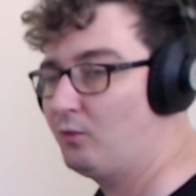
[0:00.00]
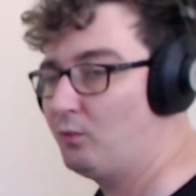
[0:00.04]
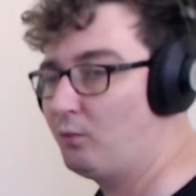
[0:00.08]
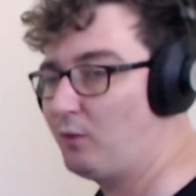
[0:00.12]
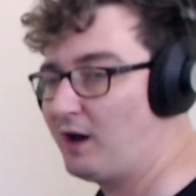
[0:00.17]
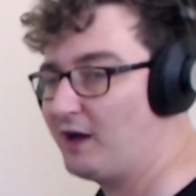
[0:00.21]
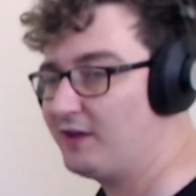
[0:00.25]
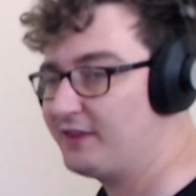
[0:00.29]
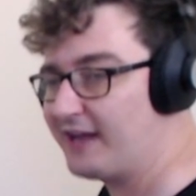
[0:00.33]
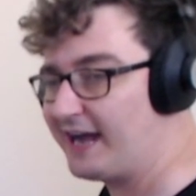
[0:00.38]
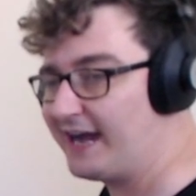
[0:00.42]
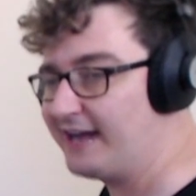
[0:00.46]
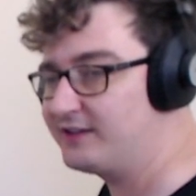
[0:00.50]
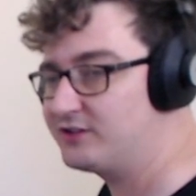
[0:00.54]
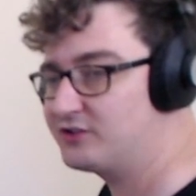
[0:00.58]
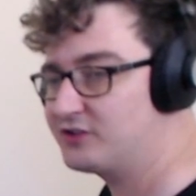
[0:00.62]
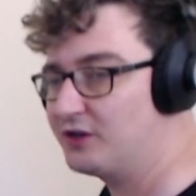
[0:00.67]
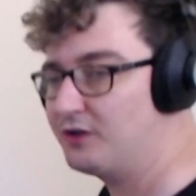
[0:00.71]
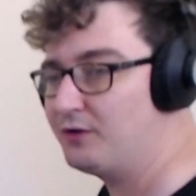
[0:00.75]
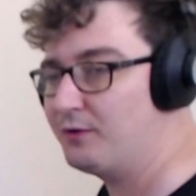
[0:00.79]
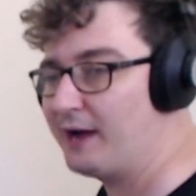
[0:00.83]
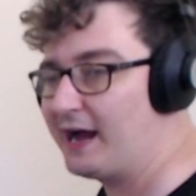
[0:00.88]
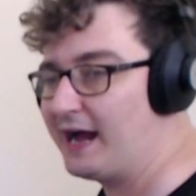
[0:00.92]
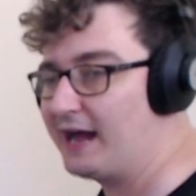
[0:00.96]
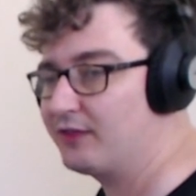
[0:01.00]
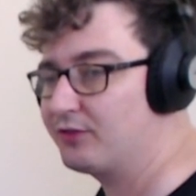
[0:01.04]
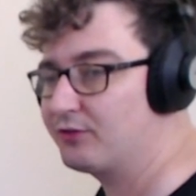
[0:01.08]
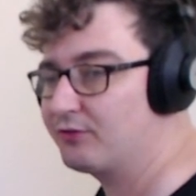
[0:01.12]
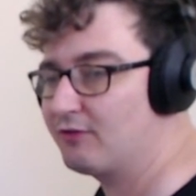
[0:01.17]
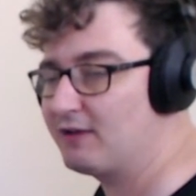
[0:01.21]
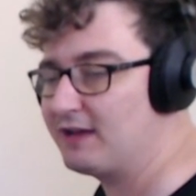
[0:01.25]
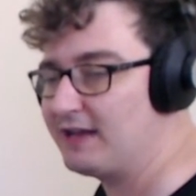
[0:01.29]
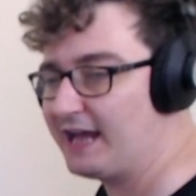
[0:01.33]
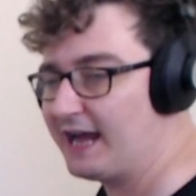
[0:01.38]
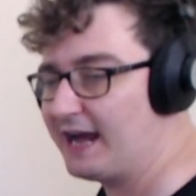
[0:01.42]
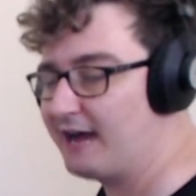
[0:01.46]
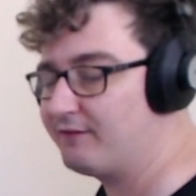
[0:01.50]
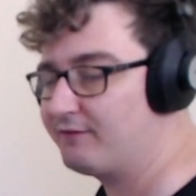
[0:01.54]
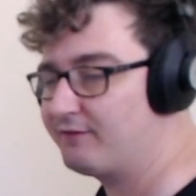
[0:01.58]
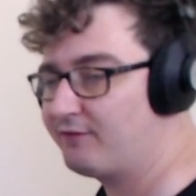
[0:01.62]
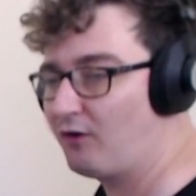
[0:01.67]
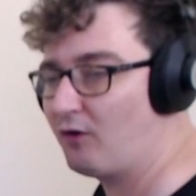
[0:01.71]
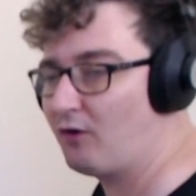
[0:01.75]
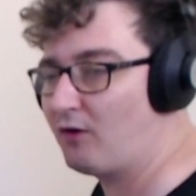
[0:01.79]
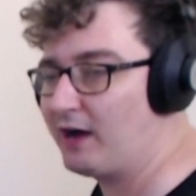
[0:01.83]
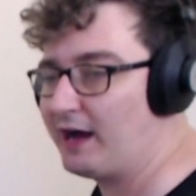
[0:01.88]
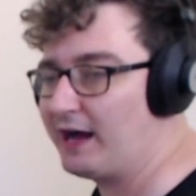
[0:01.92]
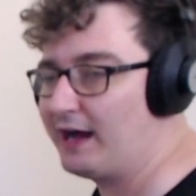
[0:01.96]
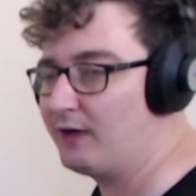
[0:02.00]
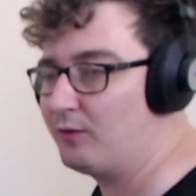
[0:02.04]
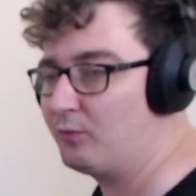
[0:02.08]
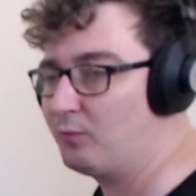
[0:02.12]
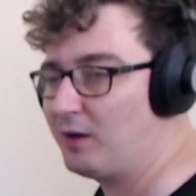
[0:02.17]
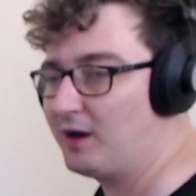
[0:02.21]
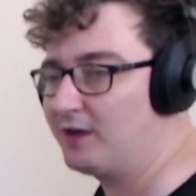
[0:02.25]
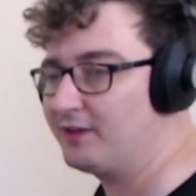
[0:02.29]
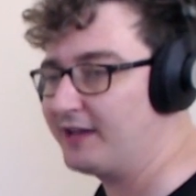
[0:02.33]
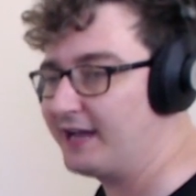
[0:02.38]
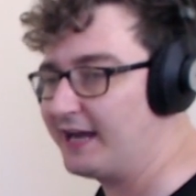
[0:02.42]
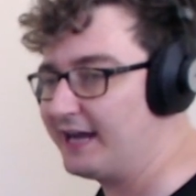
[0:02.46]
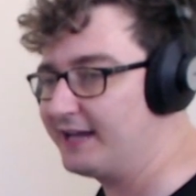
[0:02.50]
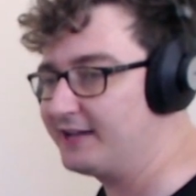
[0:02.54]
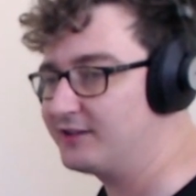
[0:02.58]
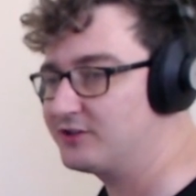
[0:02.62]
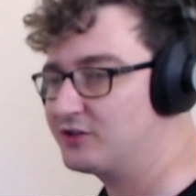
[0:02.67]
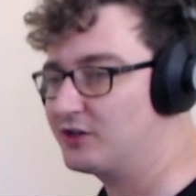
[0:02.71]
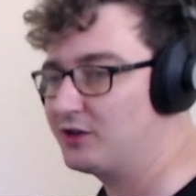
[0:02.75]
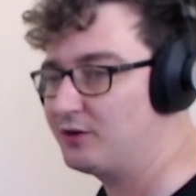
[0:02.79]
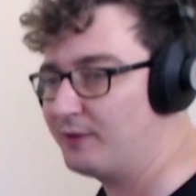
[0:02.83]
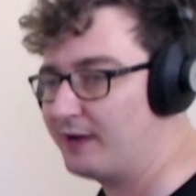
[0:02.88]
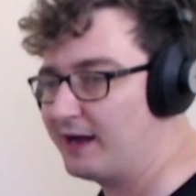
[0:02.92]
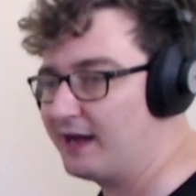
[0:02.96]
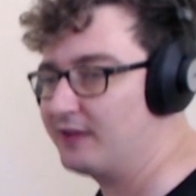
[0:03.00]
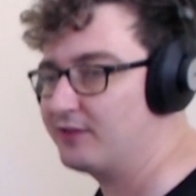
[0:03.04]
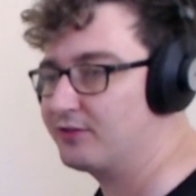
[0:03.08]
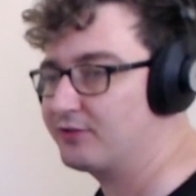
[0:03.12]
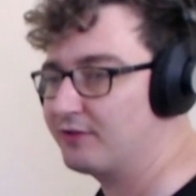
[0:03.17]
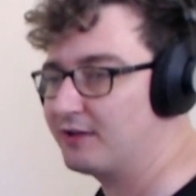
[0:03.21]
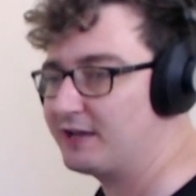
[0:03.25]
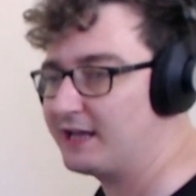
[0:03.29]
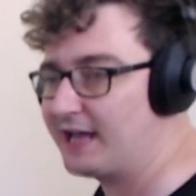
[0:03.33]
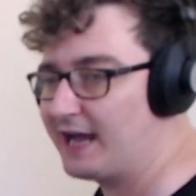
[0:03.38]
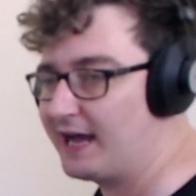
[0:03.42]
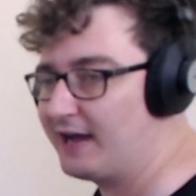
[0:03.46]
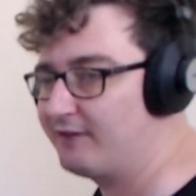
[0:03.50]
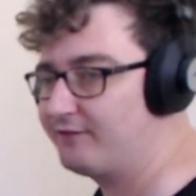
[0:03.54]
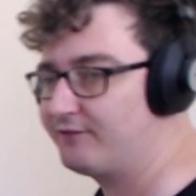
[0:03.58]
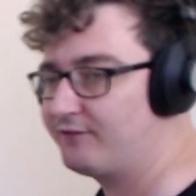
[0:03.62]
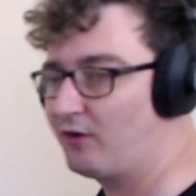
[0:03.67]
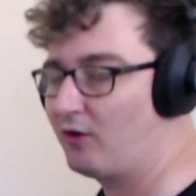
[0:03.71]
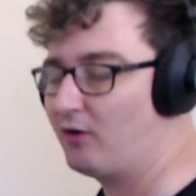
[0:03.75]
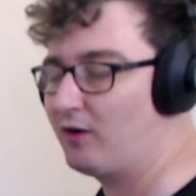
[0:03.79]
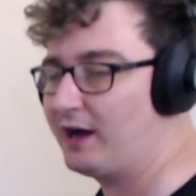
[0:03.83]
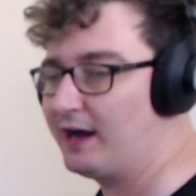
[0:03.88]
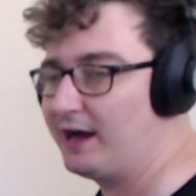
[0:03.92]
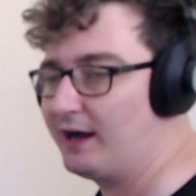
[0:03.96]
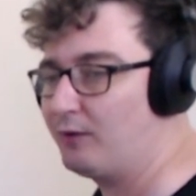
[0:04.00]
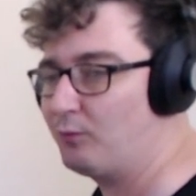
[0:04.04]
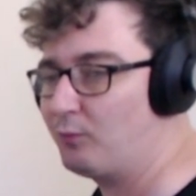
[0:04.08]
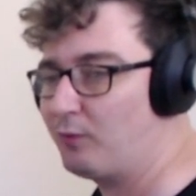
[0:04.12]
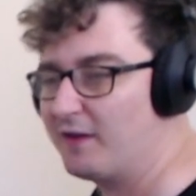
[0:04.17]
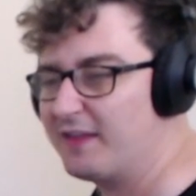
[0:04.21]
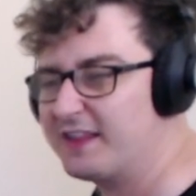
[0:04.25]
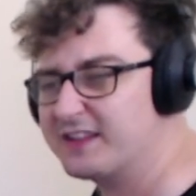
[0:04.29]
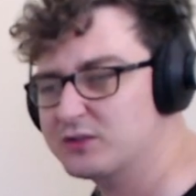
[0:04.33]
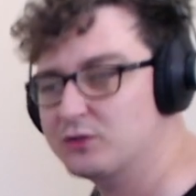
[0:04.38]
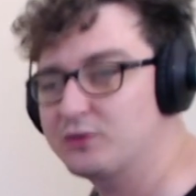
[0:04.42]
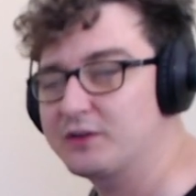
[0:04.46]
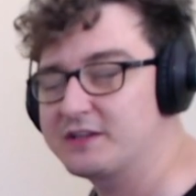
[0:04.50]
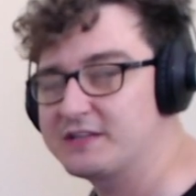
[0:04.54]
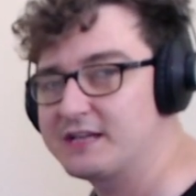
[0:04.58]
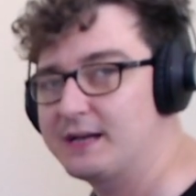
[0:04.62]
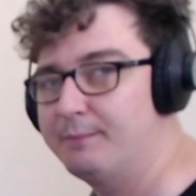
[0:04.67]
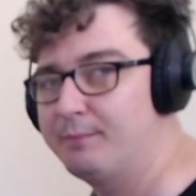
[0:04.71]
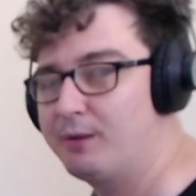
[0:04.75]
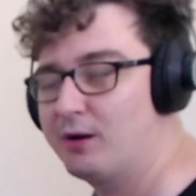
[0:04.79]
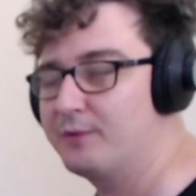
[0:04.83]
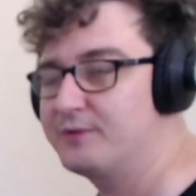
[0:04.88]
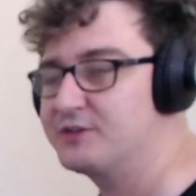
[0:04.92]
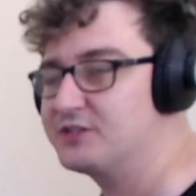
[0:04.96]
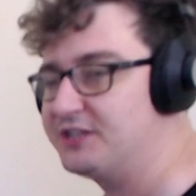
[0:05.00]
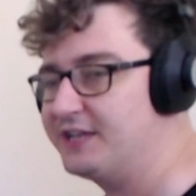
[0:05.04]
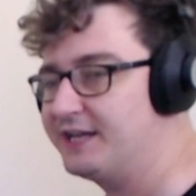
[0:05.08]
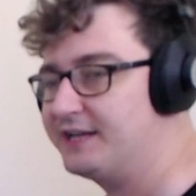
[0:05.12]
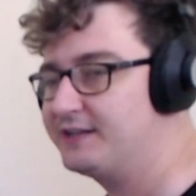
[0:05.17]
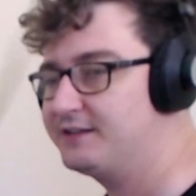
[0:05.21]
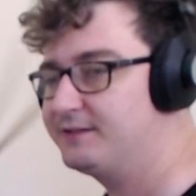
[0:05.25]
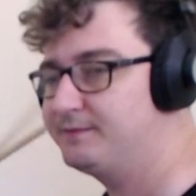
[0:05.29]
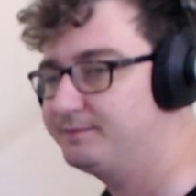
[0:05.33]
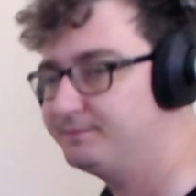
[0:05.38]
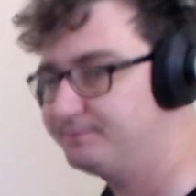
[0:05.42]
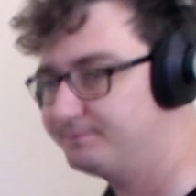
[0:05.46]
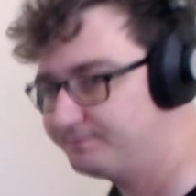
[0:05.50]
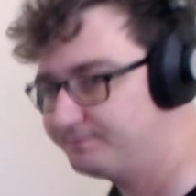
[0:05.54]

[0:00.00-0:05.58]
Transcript: One and two and three and four and one and two and three and four and one. That's sort of the tempo, isn't it?